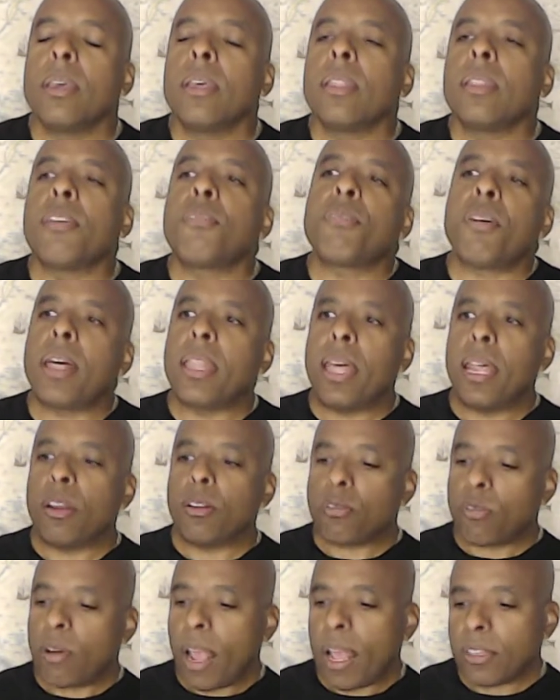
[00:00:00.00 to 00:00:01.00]
They find that
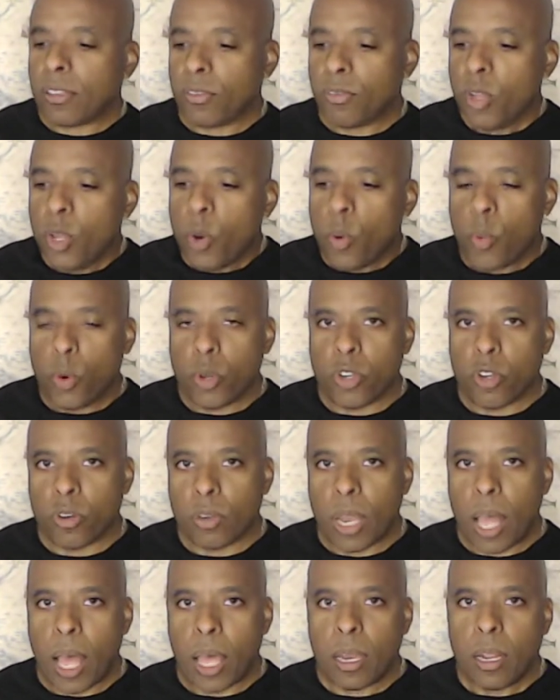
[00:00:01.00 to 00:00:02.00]
attractive when you're
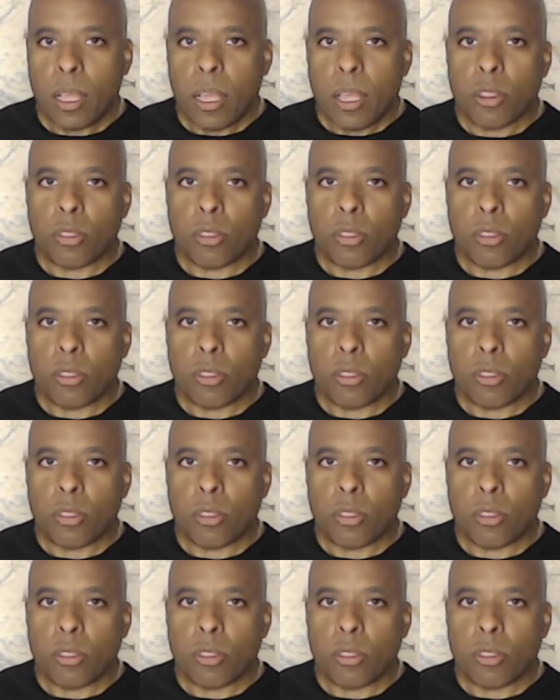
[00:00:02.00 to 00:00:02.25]
not